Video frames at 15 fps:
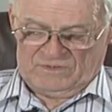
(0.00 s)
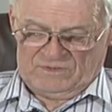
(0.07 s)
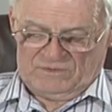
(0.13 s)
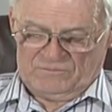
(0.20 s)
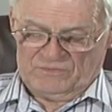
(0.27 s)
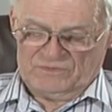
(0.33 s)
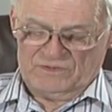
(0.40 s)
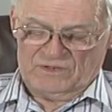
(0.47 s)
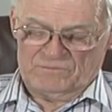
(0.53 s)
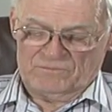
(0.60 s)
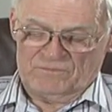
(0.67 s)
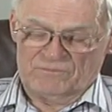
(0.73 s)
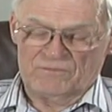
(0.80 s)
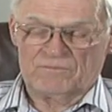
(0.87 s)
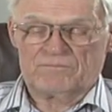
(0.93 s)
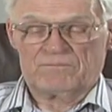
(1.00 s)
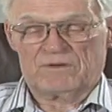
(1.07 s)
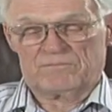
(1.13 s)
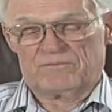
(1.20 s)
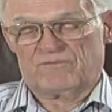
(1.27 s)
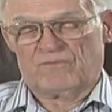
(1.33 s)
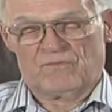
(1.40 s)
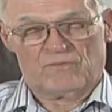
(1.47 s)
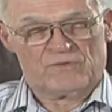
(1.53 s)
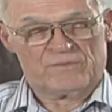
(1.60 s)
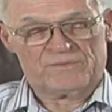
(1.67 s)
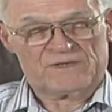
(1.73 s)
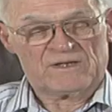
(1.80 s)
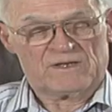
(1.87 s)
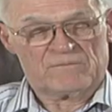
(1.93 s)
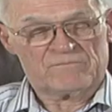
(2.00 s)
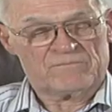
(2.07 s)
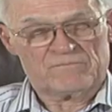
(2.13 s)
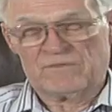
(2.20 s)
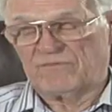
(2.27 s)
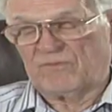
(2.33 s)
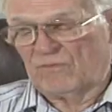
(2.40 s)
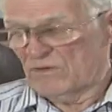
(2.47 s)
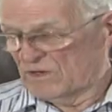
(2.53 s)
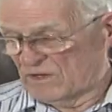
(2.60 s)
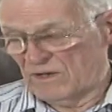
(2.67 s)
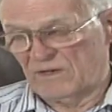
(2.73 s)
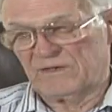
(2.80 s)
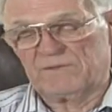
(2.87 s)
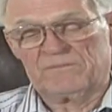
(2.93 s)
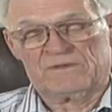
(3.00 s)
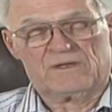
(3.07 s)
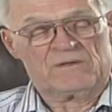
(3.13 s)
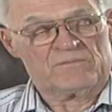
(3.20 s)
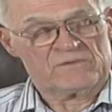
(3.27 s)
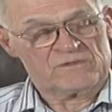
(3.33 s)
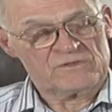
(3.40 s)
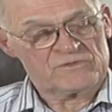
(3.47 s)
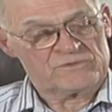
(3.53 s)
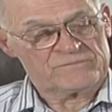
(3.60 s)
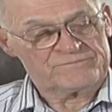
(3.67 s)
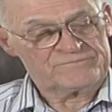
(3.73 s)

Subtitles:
before long he became a teacher.